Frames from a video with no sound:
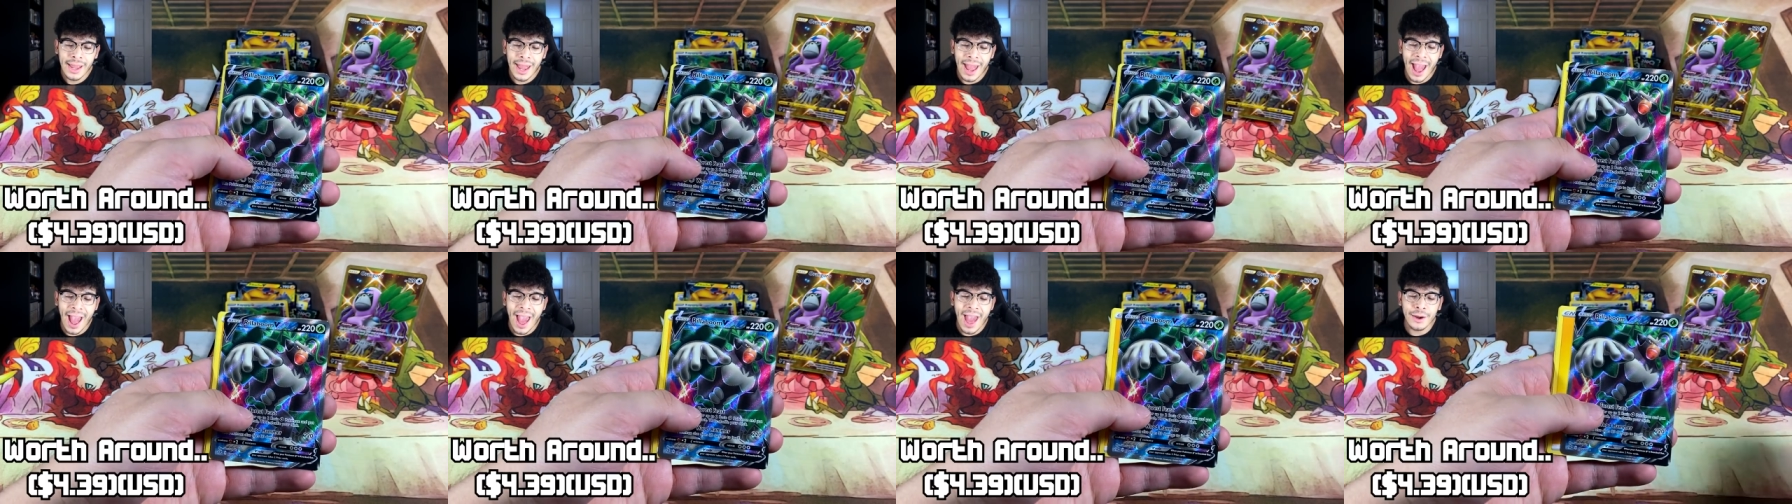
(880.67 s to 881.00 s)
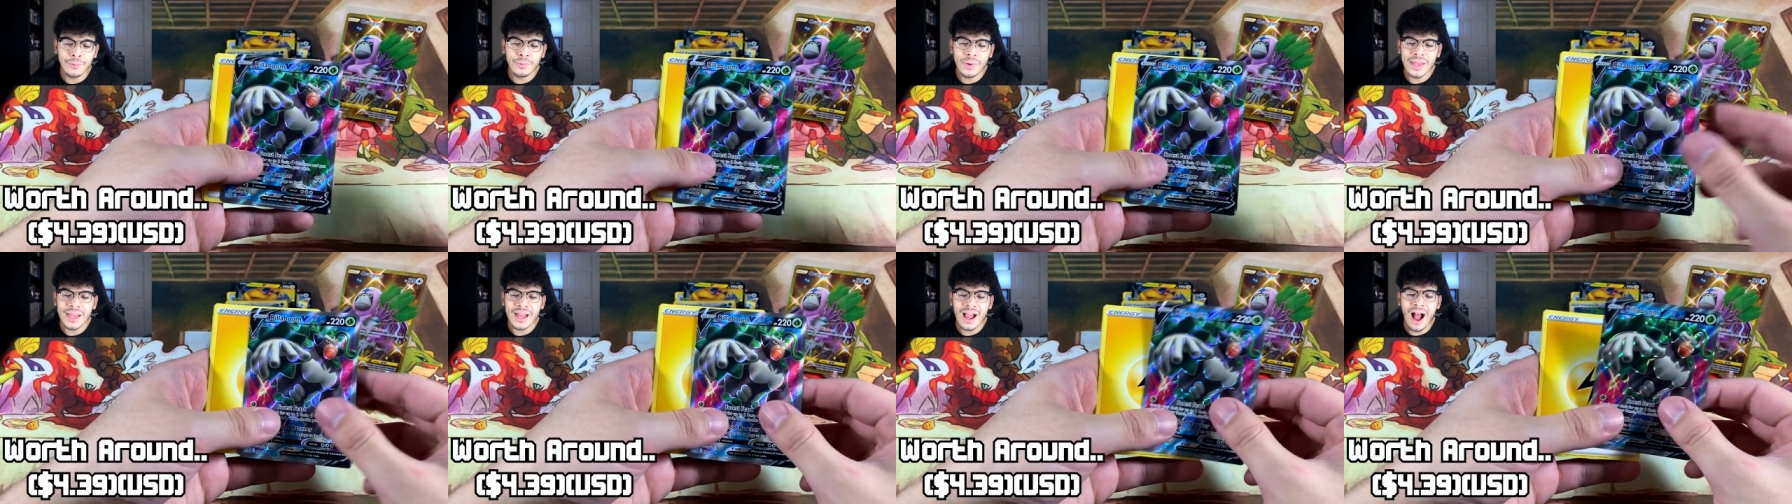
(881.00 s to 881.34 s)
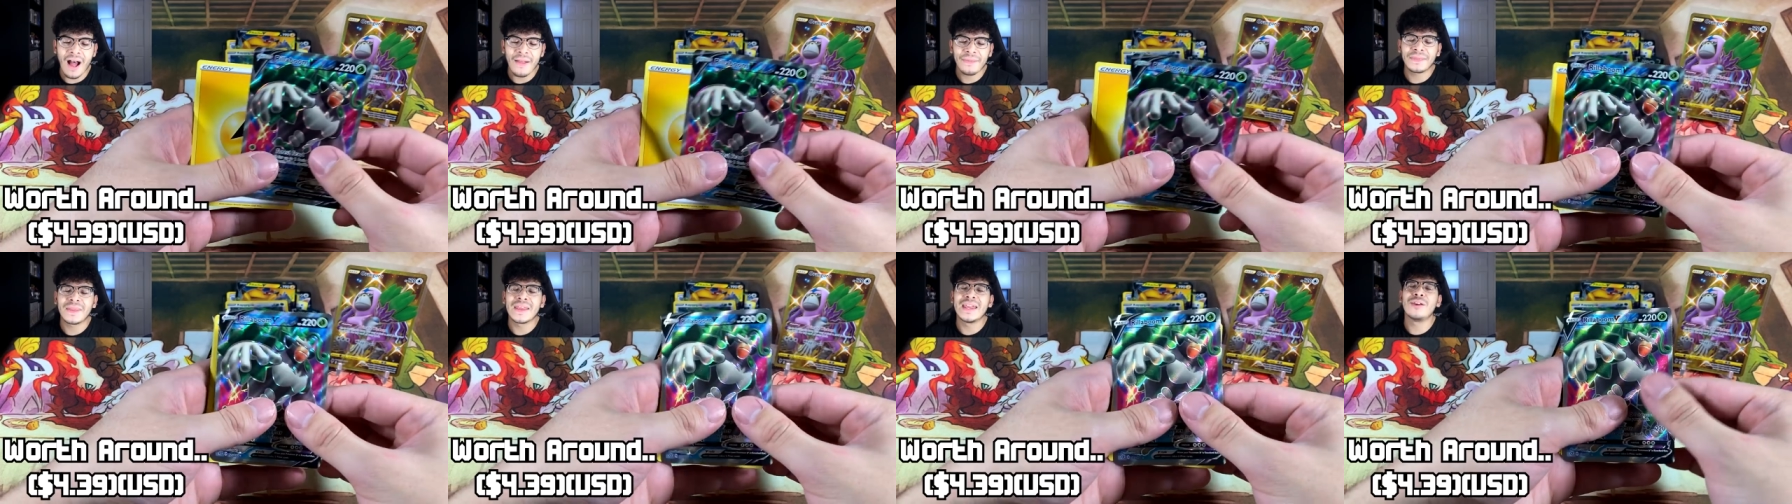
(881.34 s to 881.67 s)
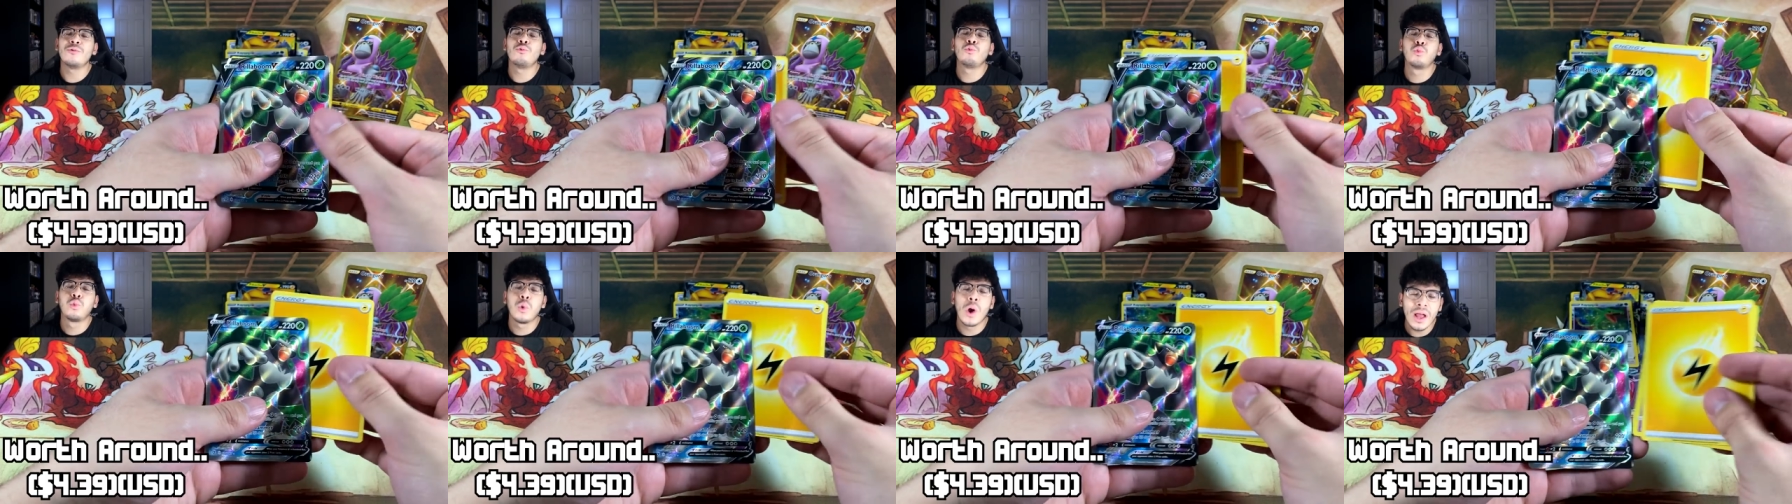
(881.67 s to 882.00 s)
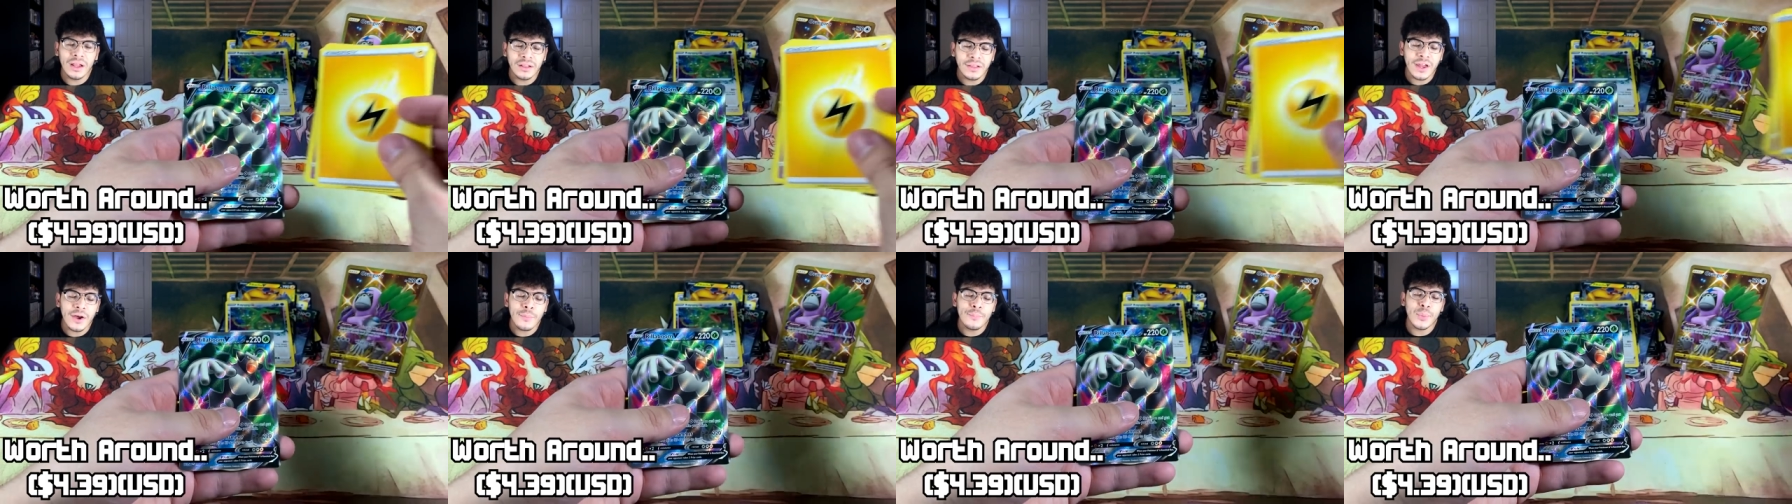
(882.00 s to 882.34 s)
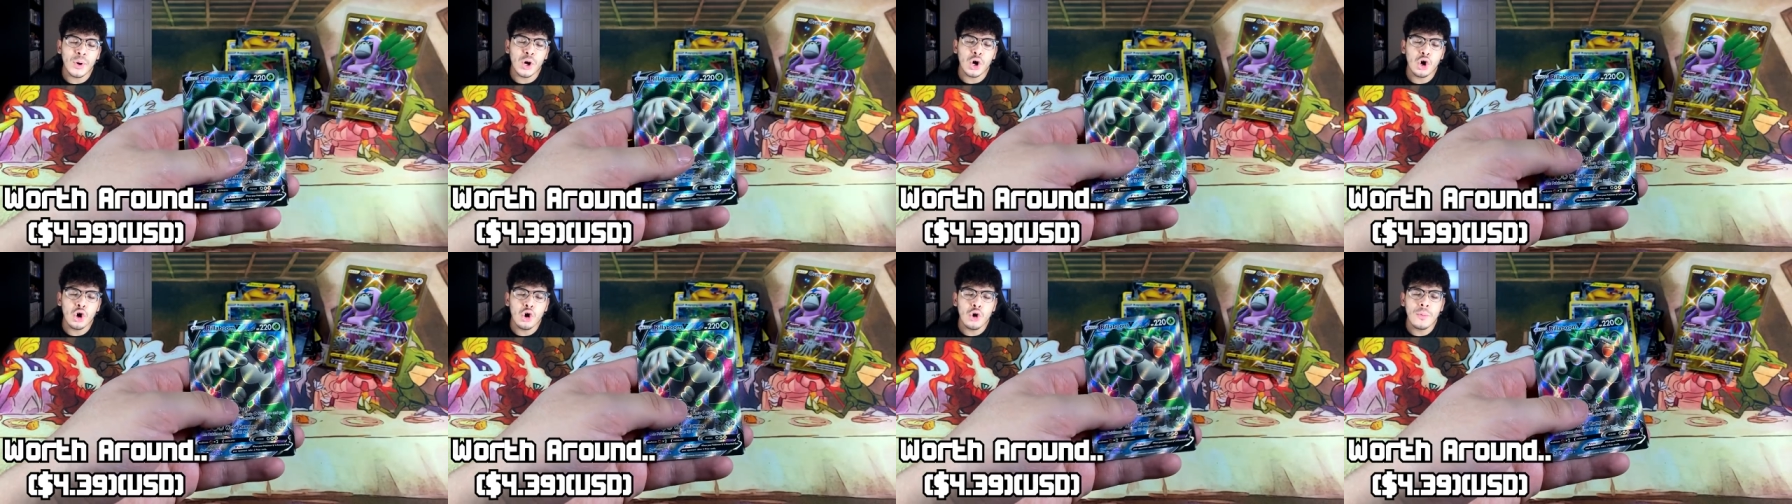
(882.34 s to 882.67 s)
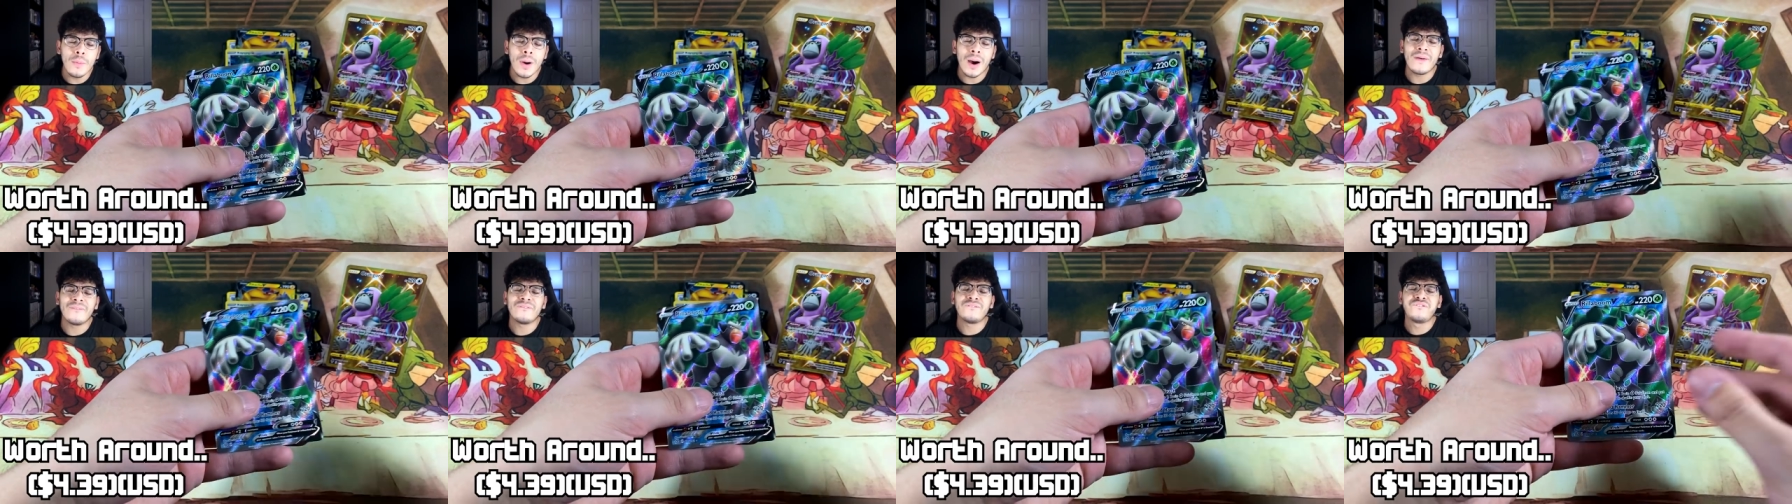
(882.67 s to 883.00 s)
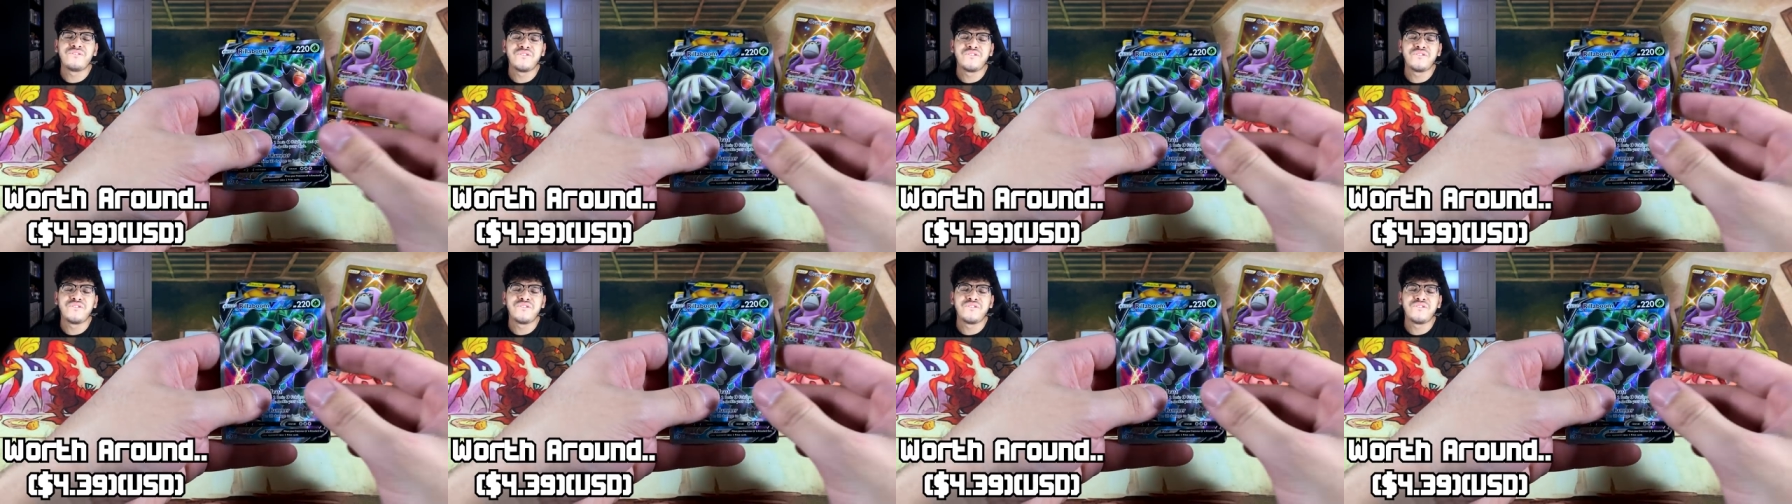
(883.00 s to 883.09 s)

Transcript: and we got the Rillaboom